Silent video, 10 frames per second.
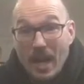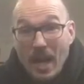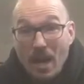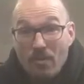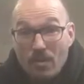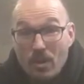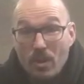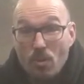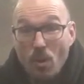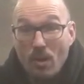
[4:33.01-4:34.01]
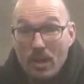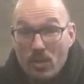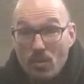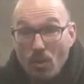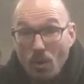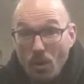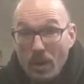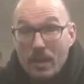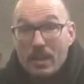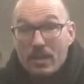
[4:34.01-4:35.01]
have good quality
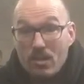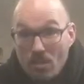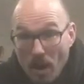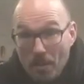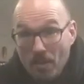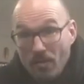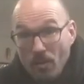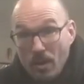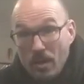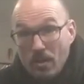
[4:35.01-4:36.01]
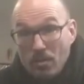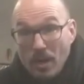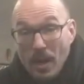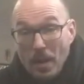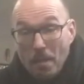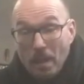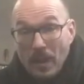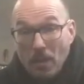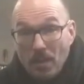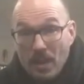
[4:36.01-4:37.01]
control, stop before you
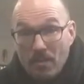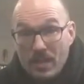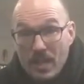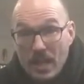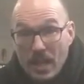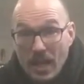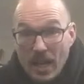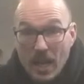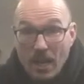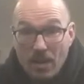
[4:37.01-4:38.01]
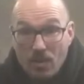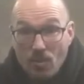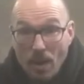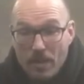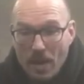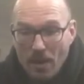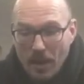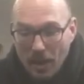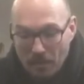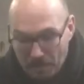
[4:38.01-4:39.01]
completely fatigue, and then drop down again.